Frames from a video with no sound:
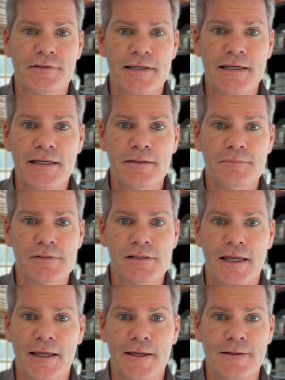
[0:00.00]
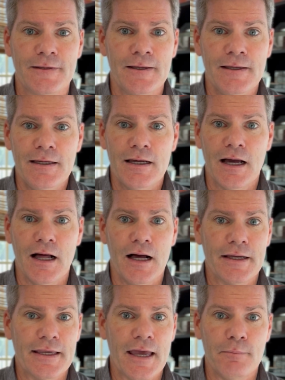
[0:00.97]
teams. And
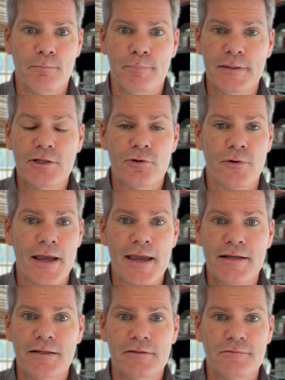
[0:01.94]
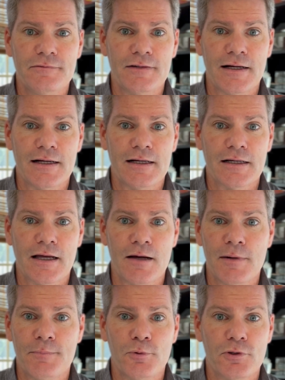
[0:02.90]
again, be creative,
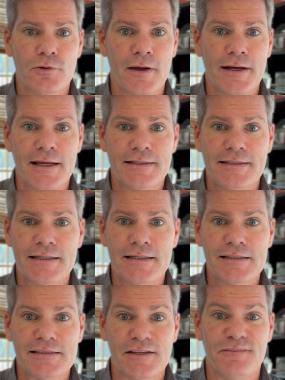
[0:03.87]
come up with great ideas.